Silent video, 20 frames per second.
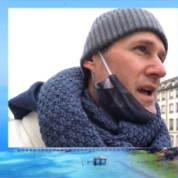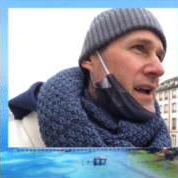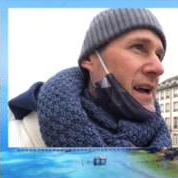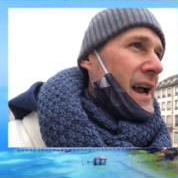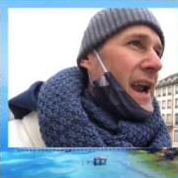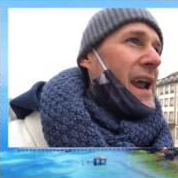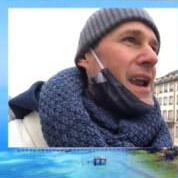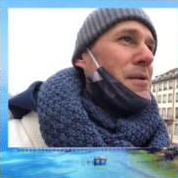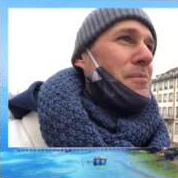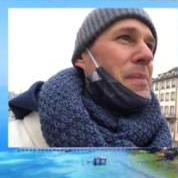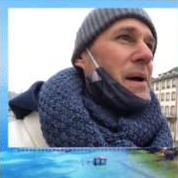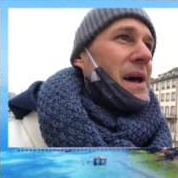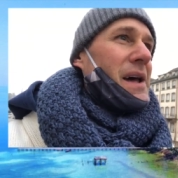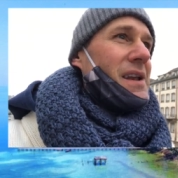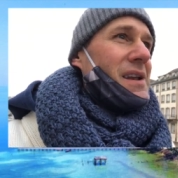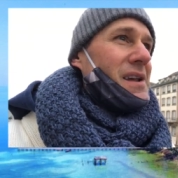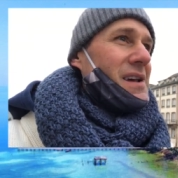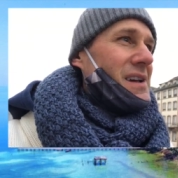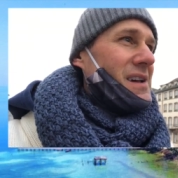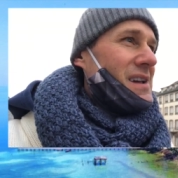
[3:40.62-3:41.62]
got out of
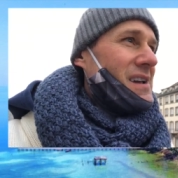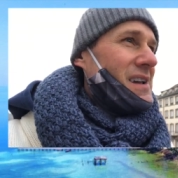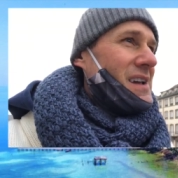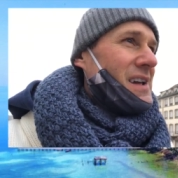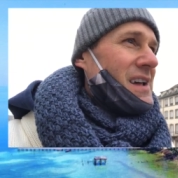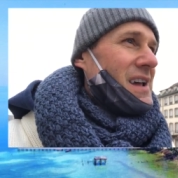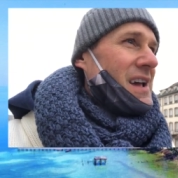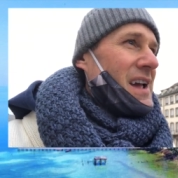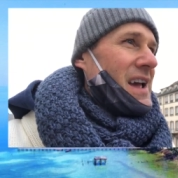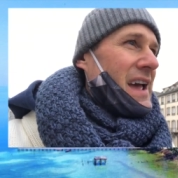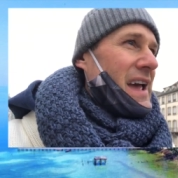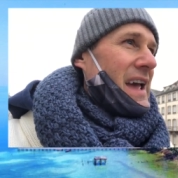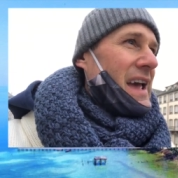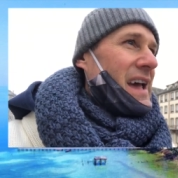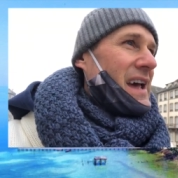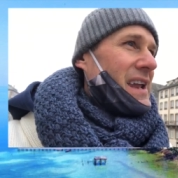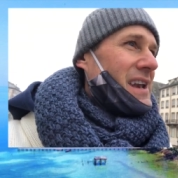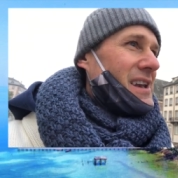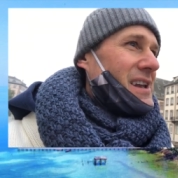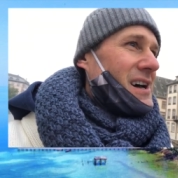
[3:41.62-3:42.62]
bed,
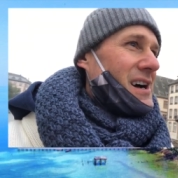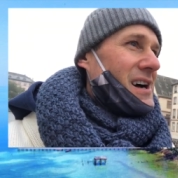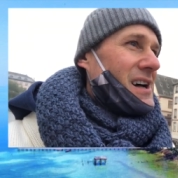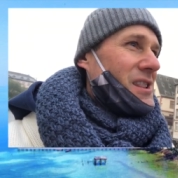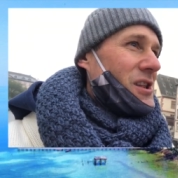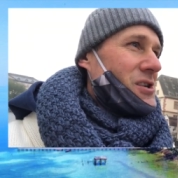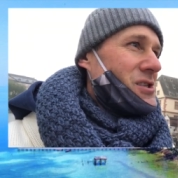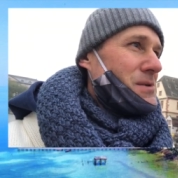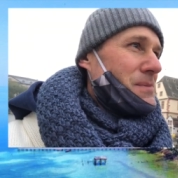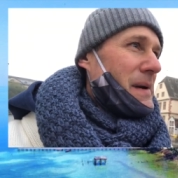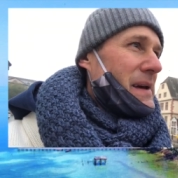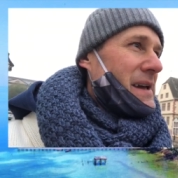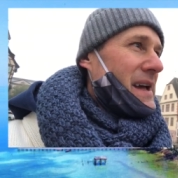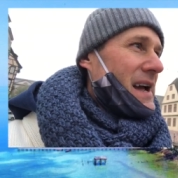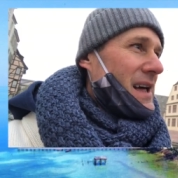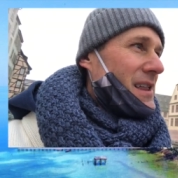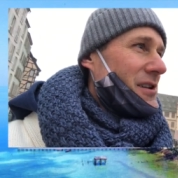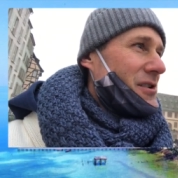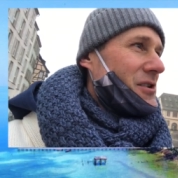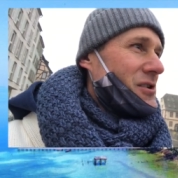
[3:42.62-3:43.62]
and looked at my
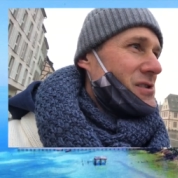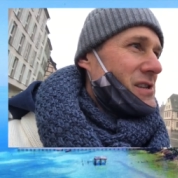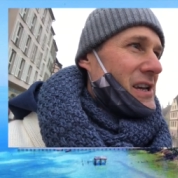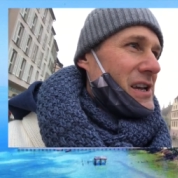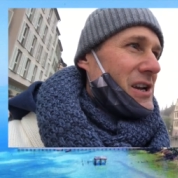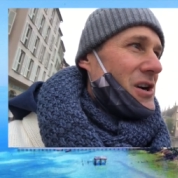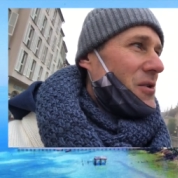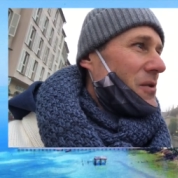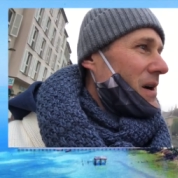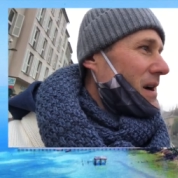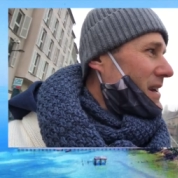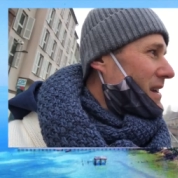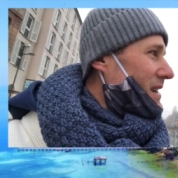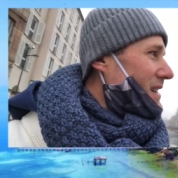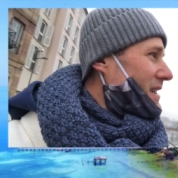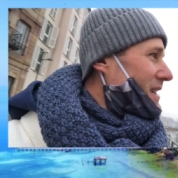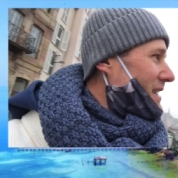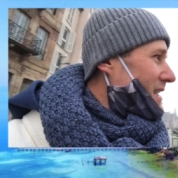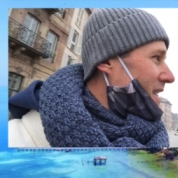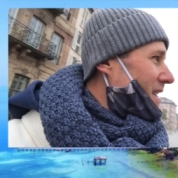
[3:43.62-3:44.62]
calendar and said, you know what?
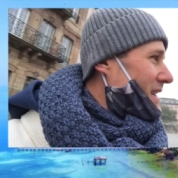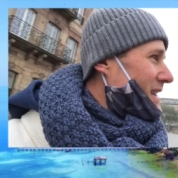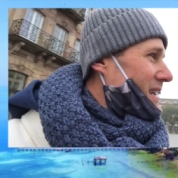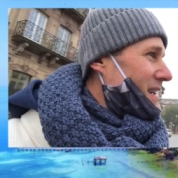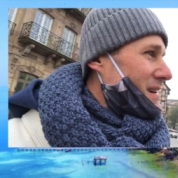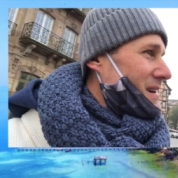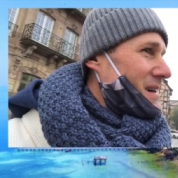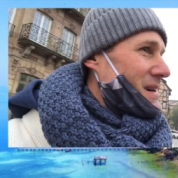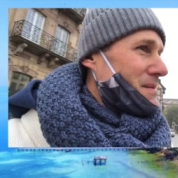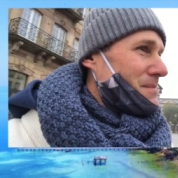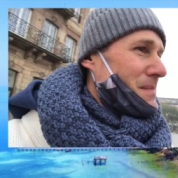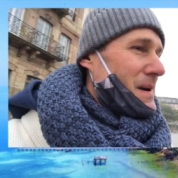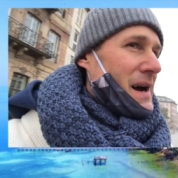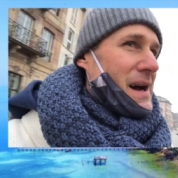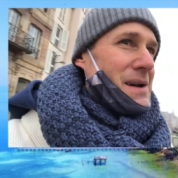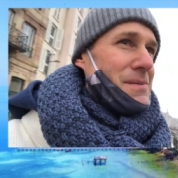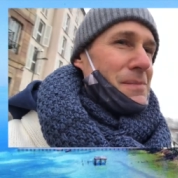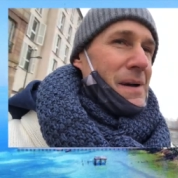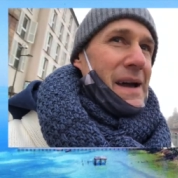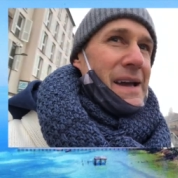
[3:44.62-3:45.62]

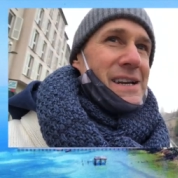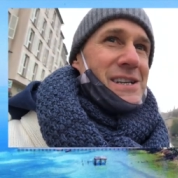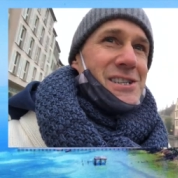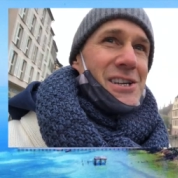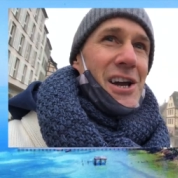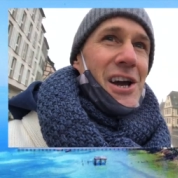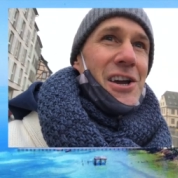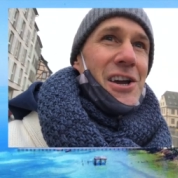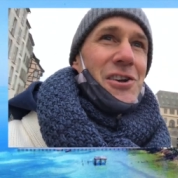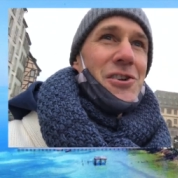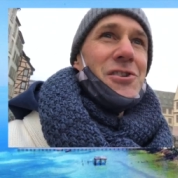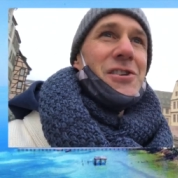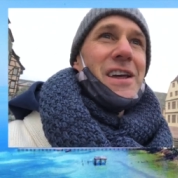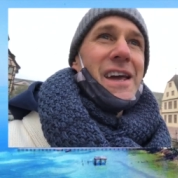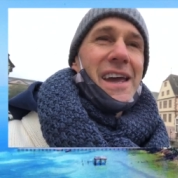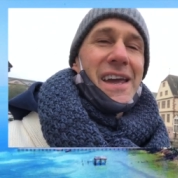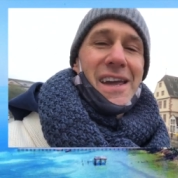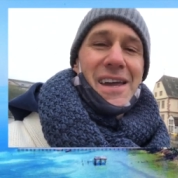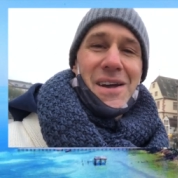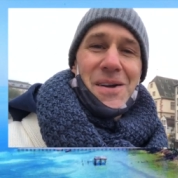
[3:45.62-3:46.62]
My entire
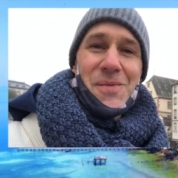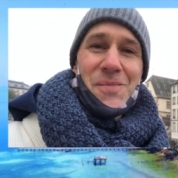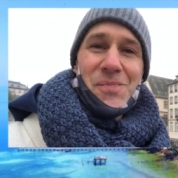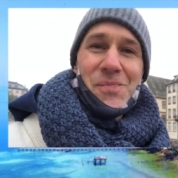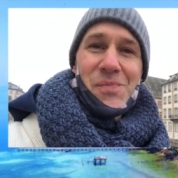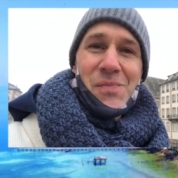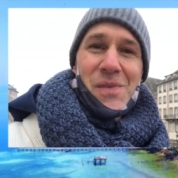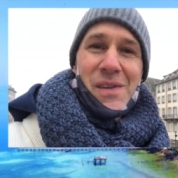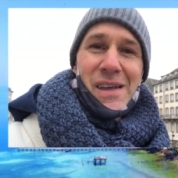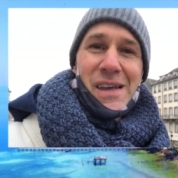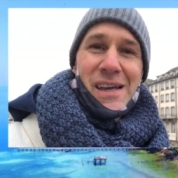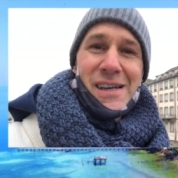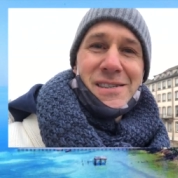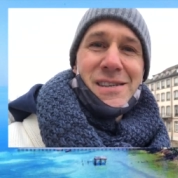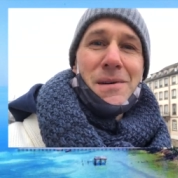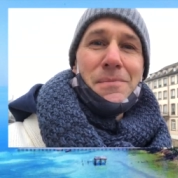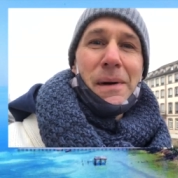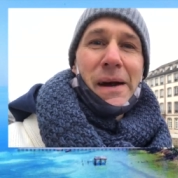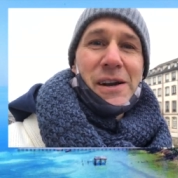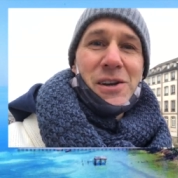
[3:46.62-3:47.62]
day is
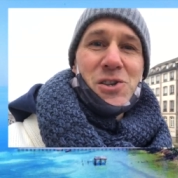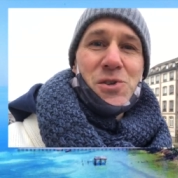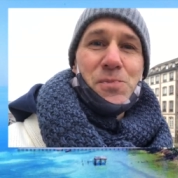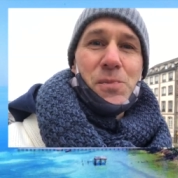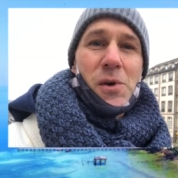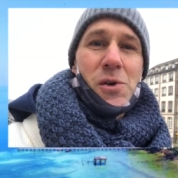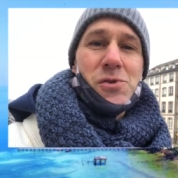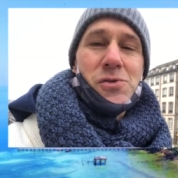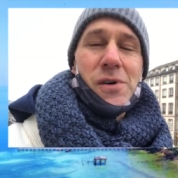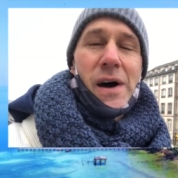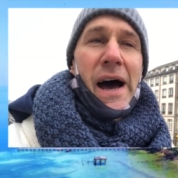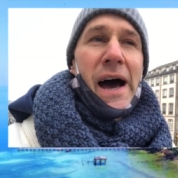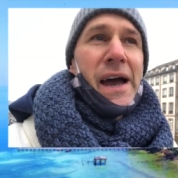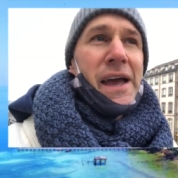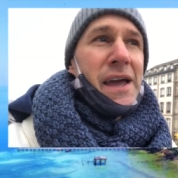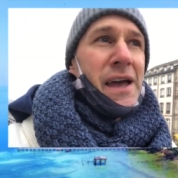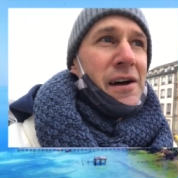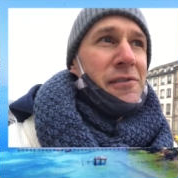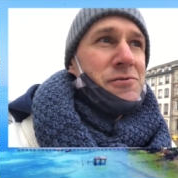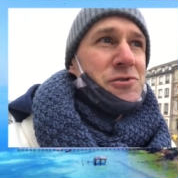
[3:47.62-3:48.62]
at my disposal. I
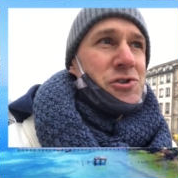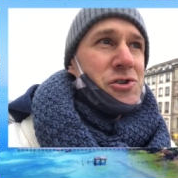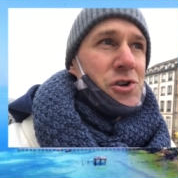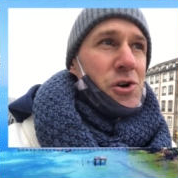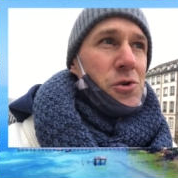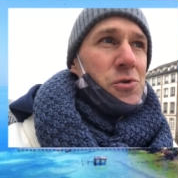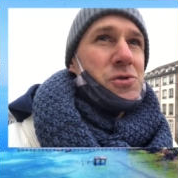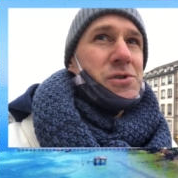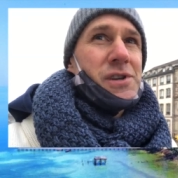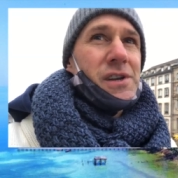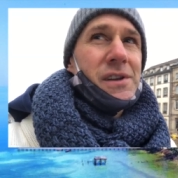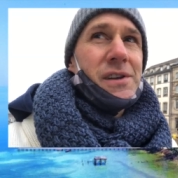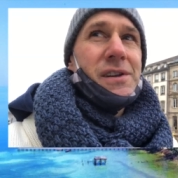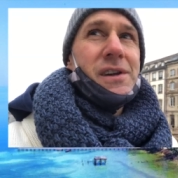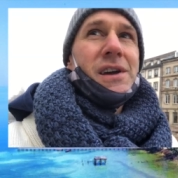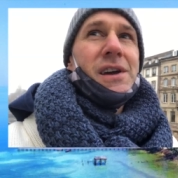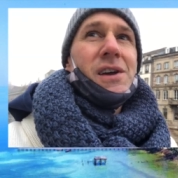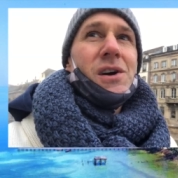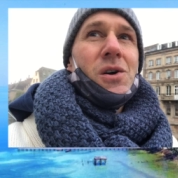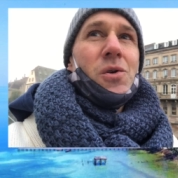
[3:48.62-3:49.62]
have chosen
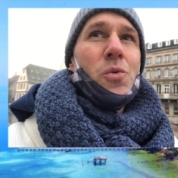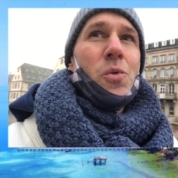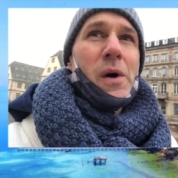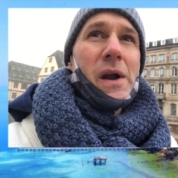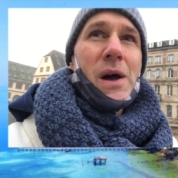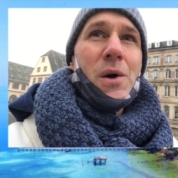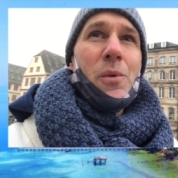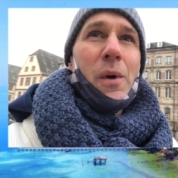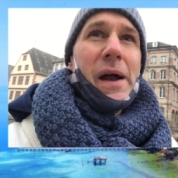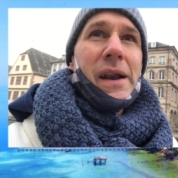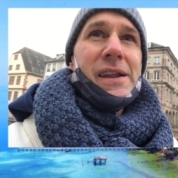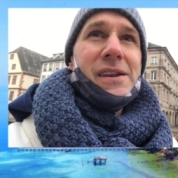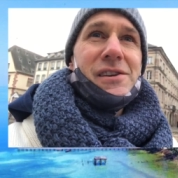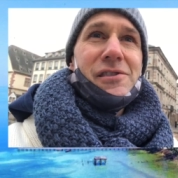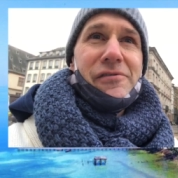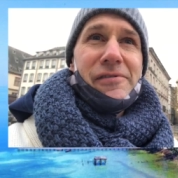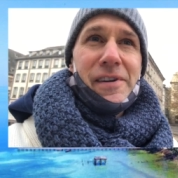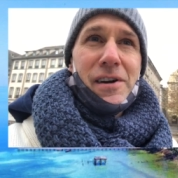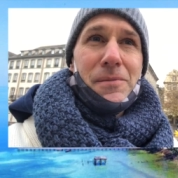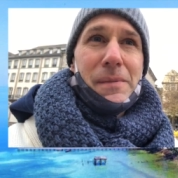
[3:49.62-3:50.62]
what I wanted to
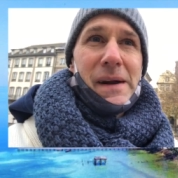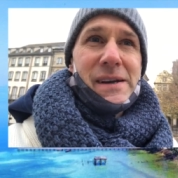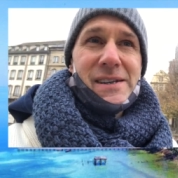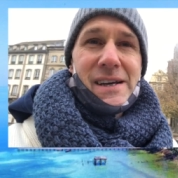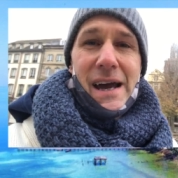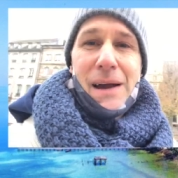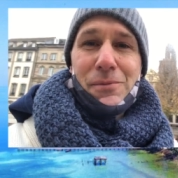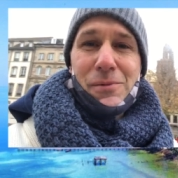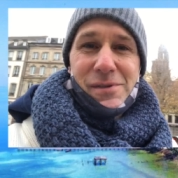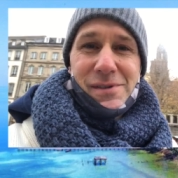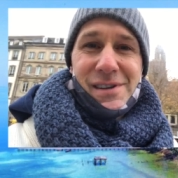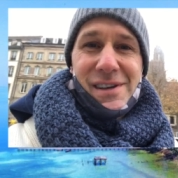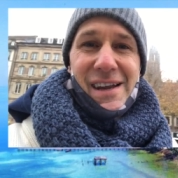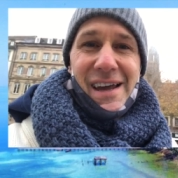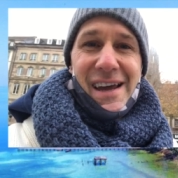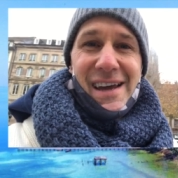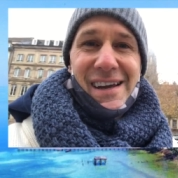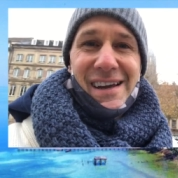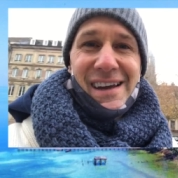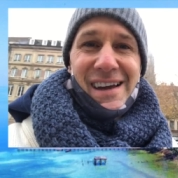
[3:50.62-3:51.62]
fill my time with
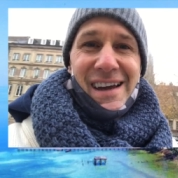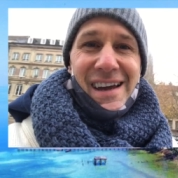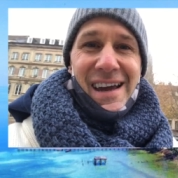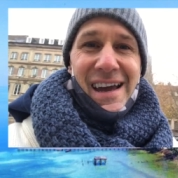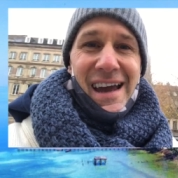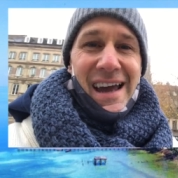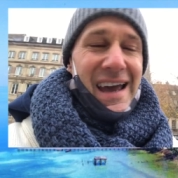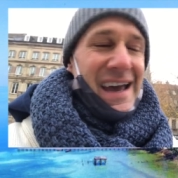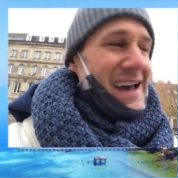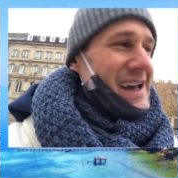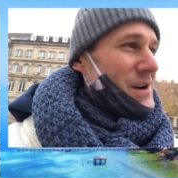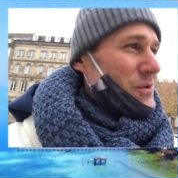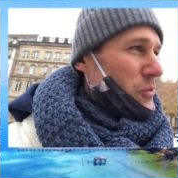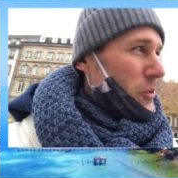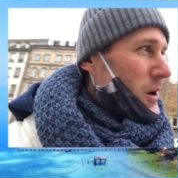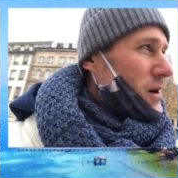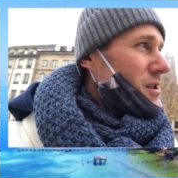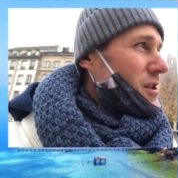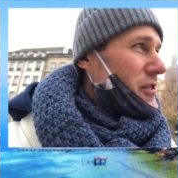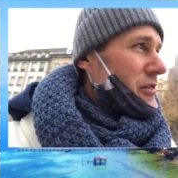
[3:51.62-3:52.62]
today. And
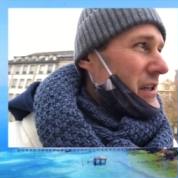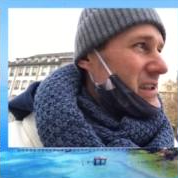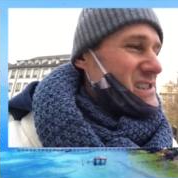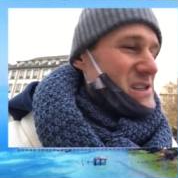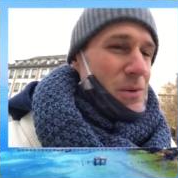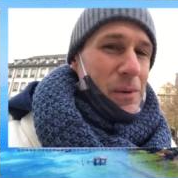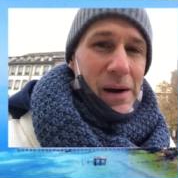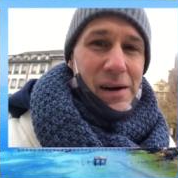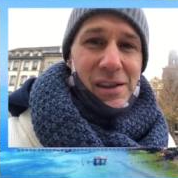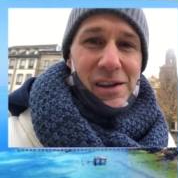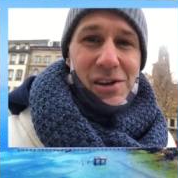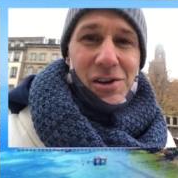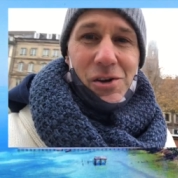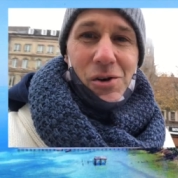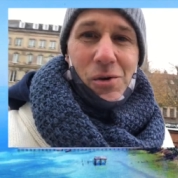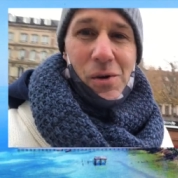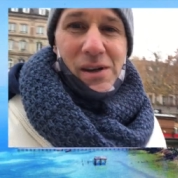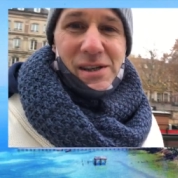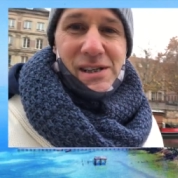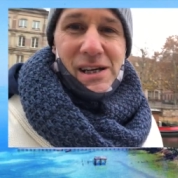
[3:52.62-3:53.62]
one of the things I wanted to
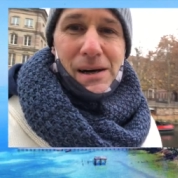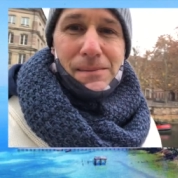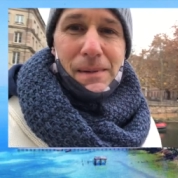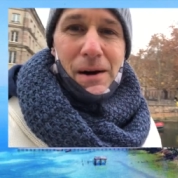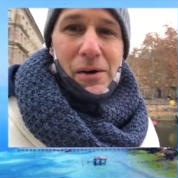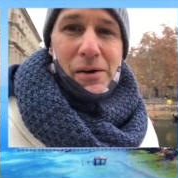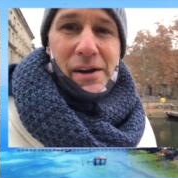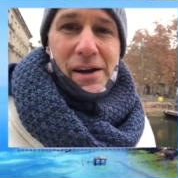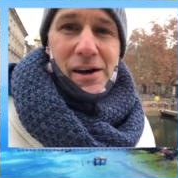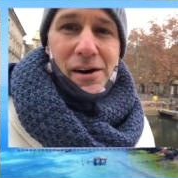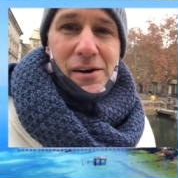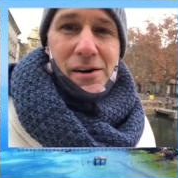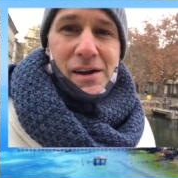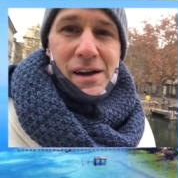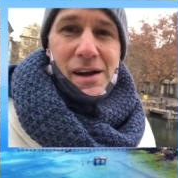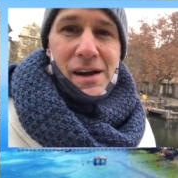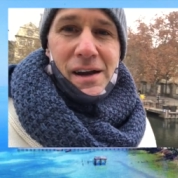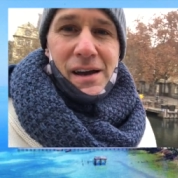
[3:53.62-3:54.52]
do is come out here